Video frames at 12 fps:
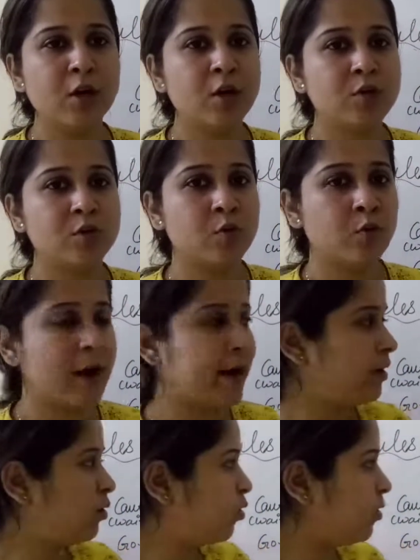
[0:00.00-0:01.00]
So I
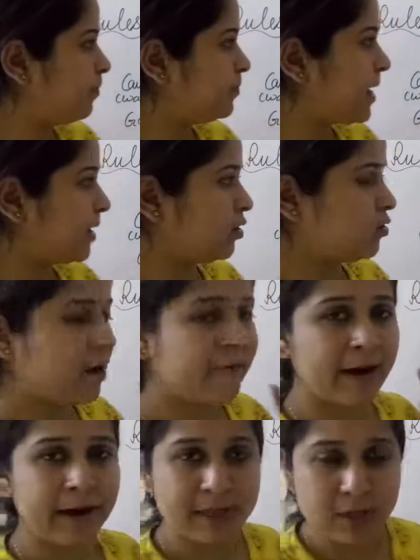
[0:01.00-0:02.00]
hope that you have
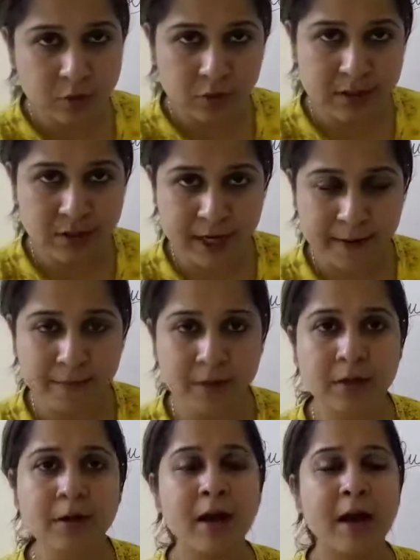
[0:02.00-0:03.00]
understood the
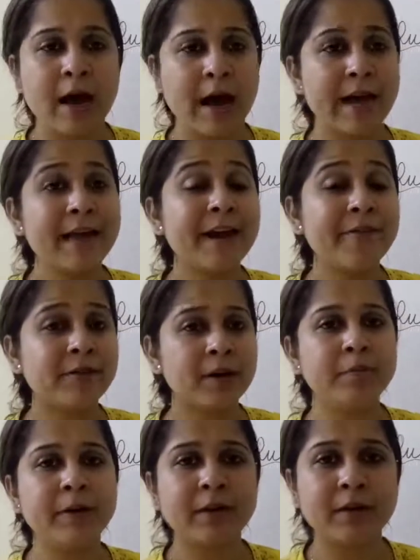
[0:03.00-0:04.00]
chapter. I have
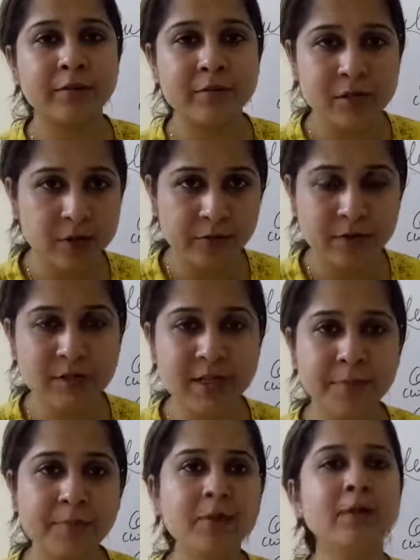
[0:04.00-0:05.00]
completed revision of the
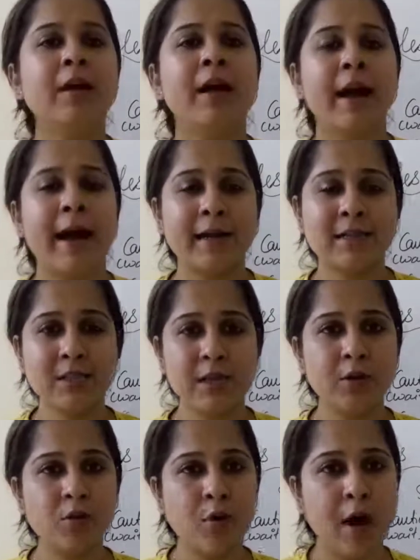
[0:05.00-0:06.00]
chapter, and
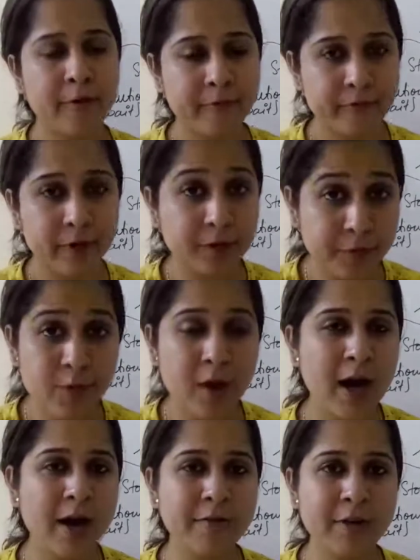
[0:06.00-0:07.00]
still if you
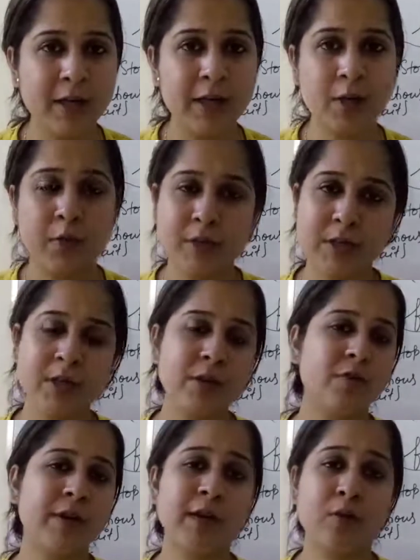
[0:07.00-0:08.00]
have any question, you
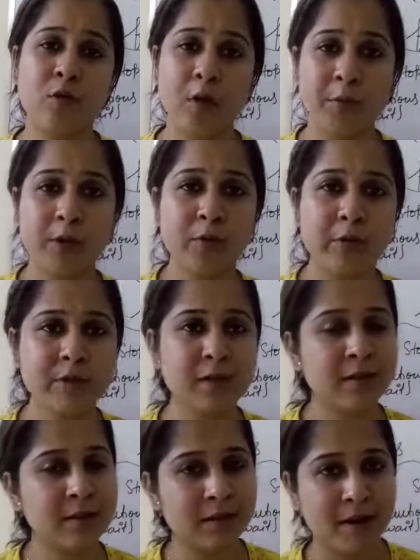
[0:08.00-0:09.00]
can drop your question
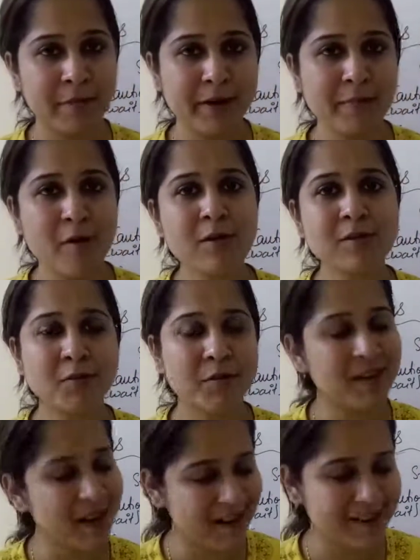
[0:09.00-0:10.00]
in the comment box. You
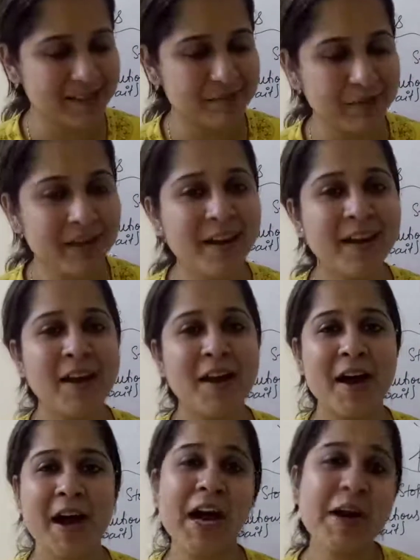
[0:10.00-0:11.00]
can ask me.
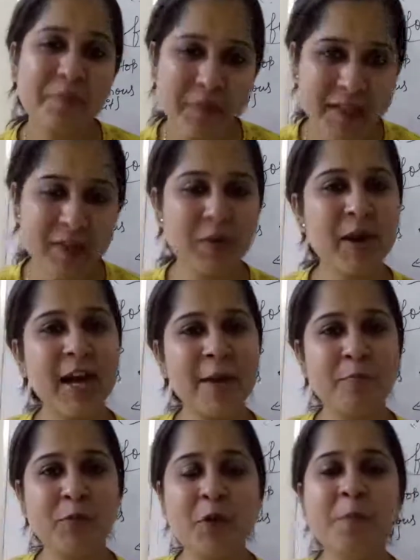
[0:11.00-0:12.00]
I am there to
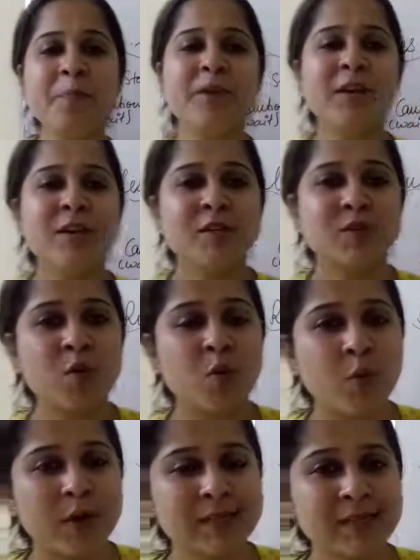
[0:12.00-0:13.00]
help you. So
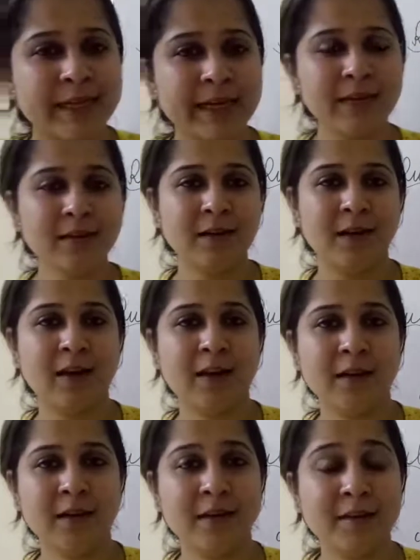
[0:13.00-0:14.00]
once again,
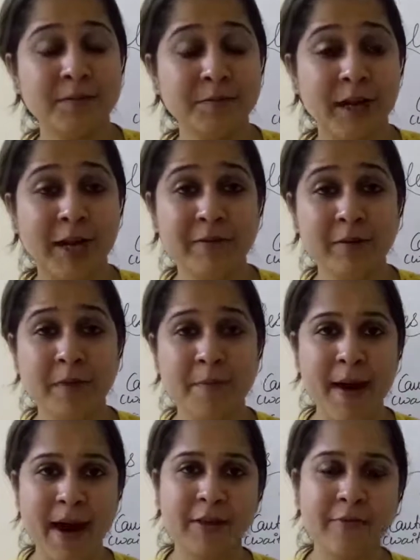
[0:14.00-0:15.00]
I will be
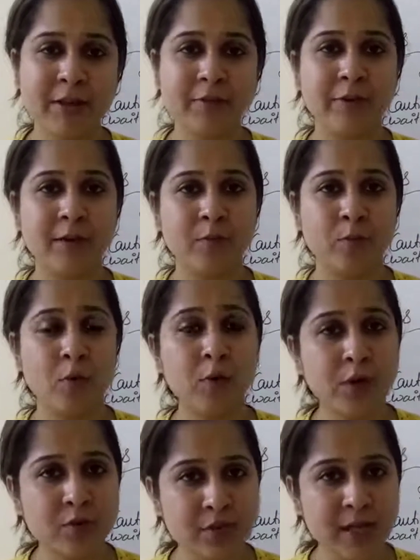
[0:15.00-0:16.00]
back with one more
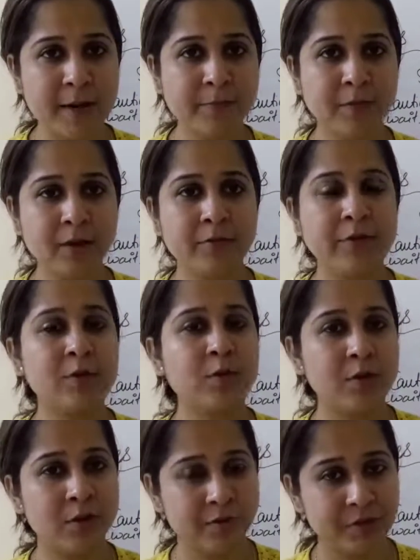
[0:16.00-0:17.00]
new chapter with
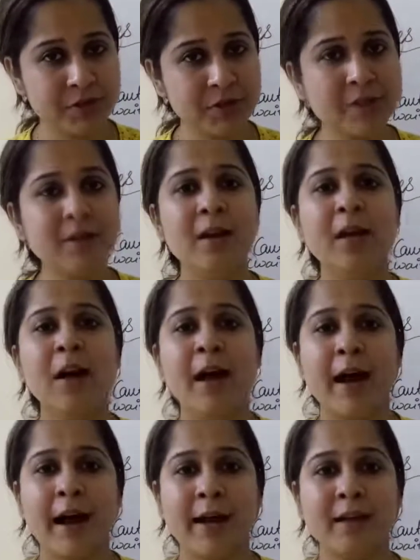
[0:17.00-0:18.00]
good revision.
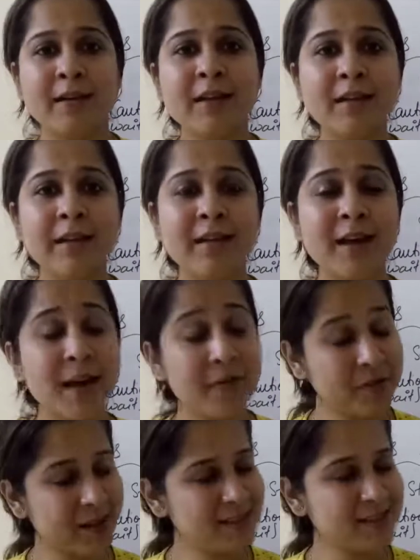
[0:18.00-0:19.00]
Until then, have a
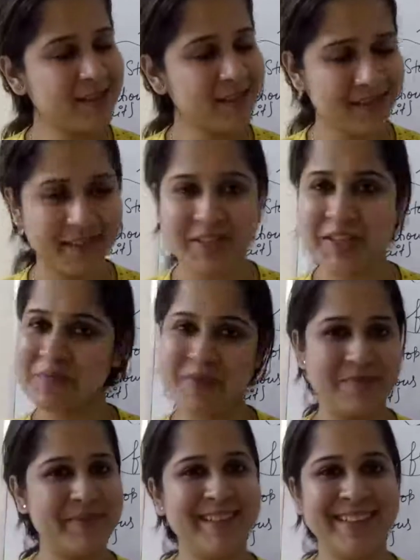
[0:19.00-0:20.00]
nice day. Take care. Bye
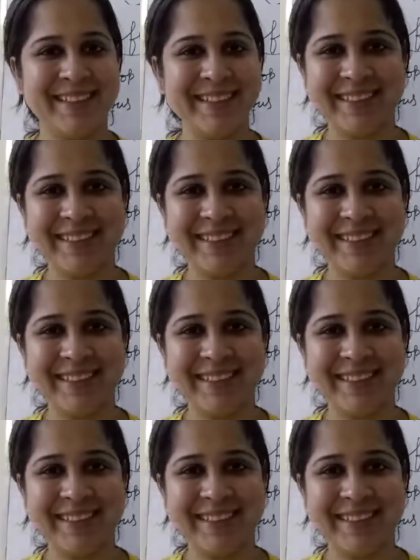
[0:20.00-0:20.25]
bye.